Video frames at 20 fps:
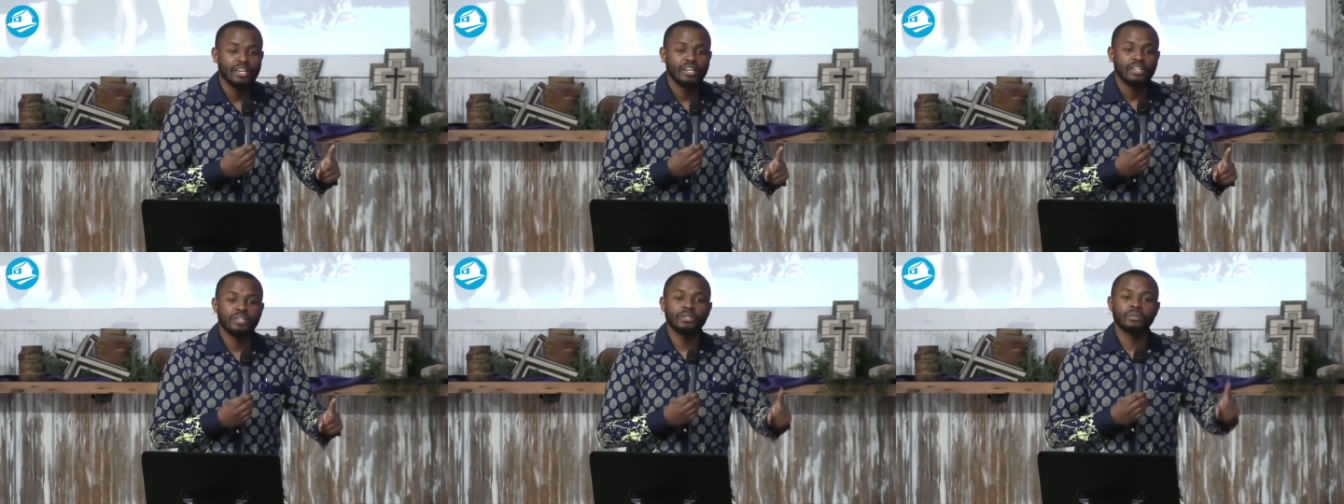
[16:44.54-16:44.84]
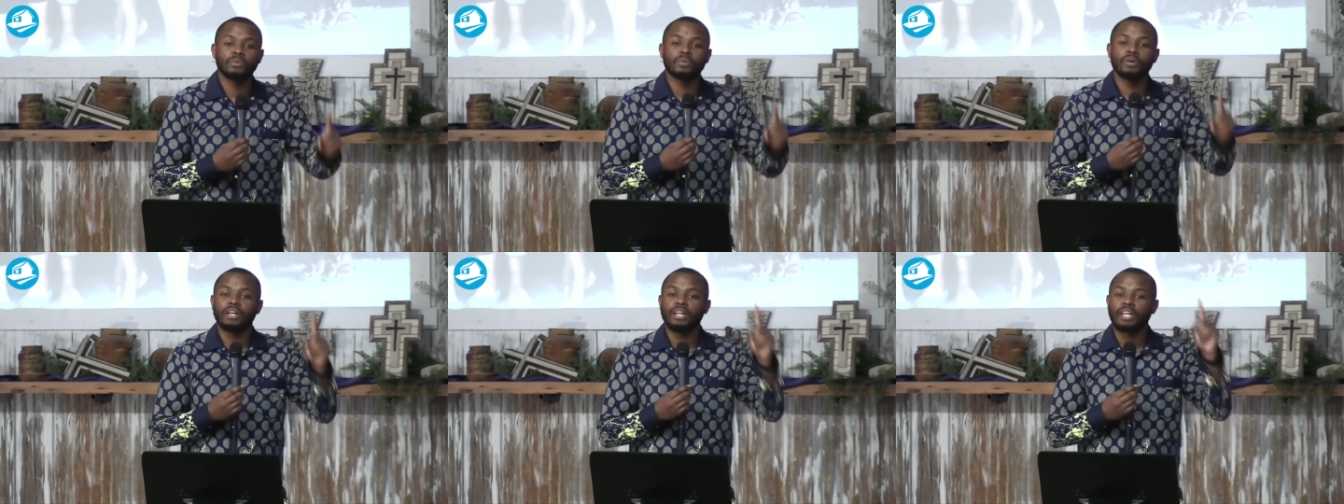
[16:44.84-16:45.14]

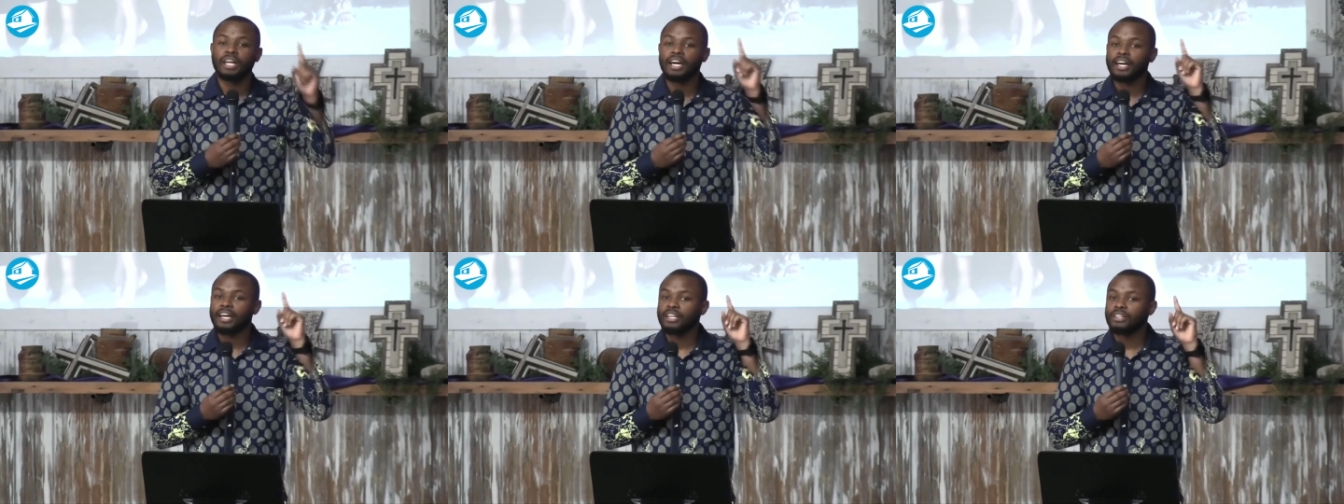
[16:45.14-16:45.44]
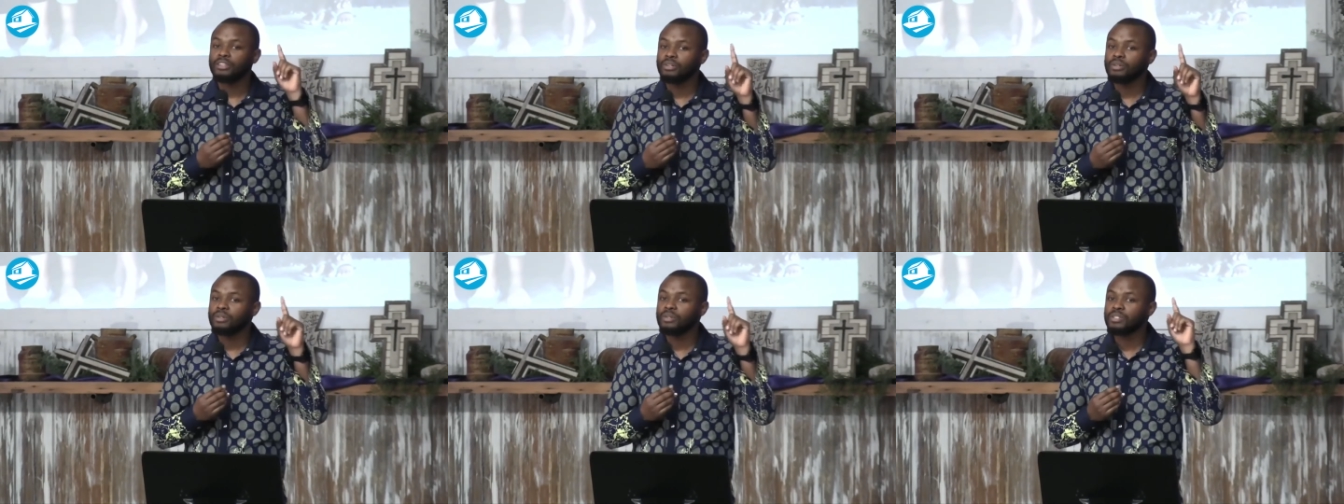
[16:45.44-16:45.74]
you are like
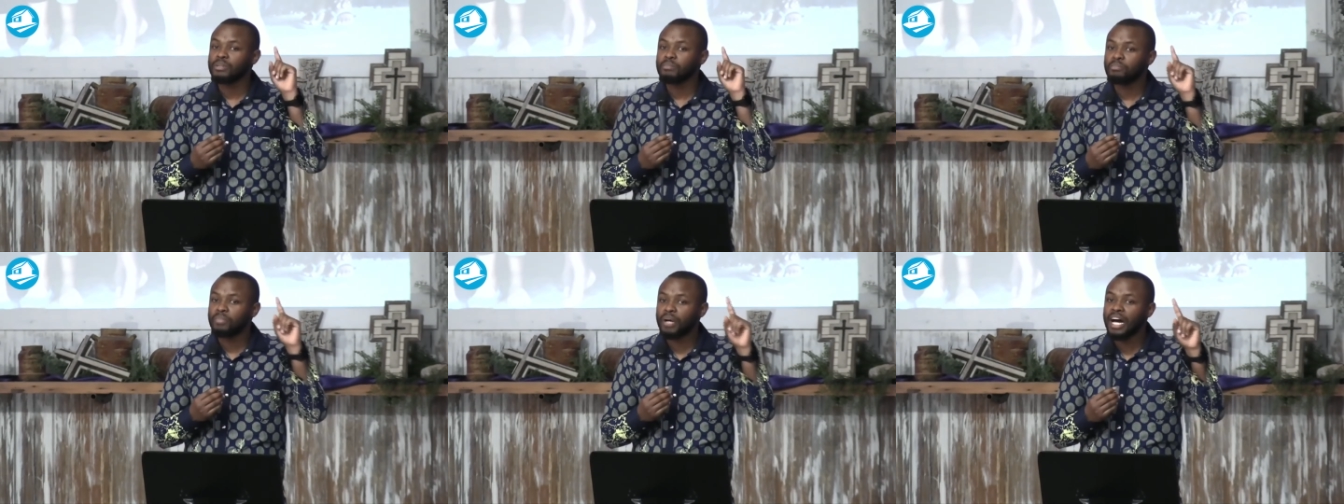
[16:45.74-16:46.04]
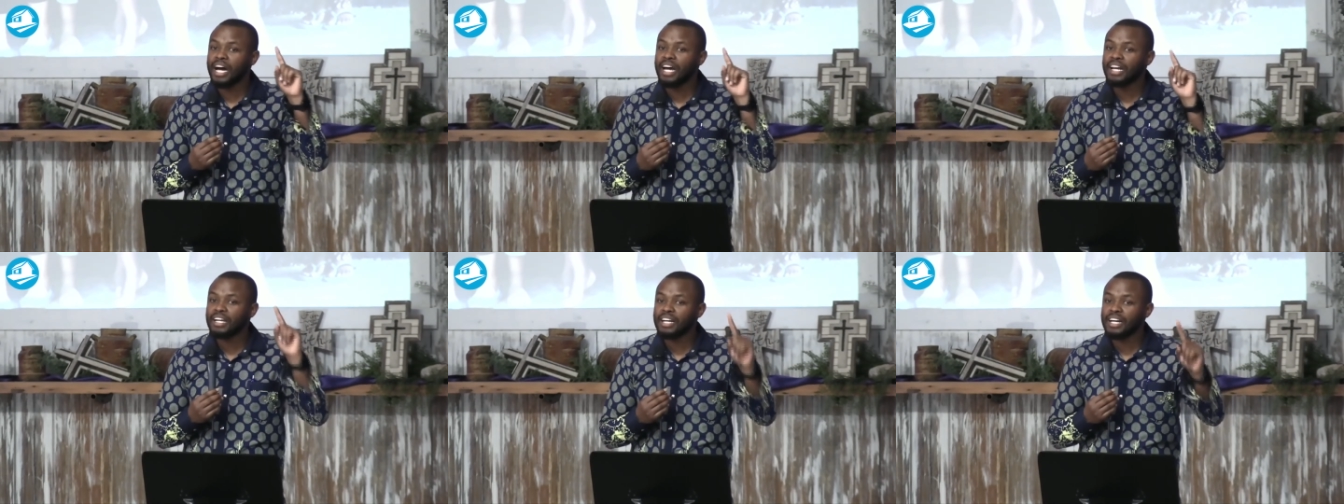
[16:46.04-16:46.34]
those
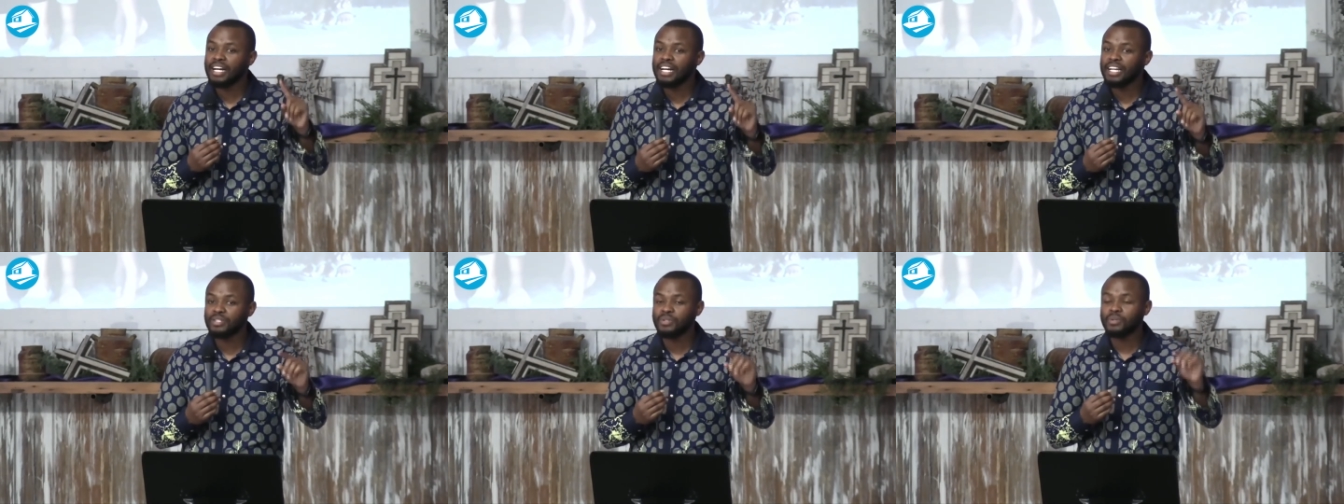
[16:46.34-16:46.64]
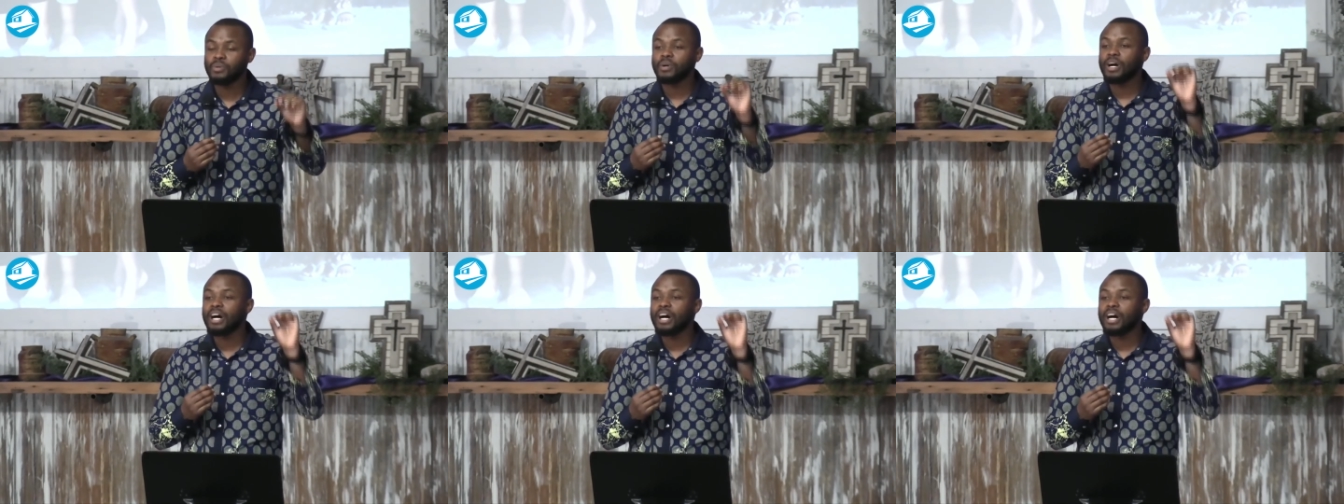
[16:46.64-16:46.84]
bad guys who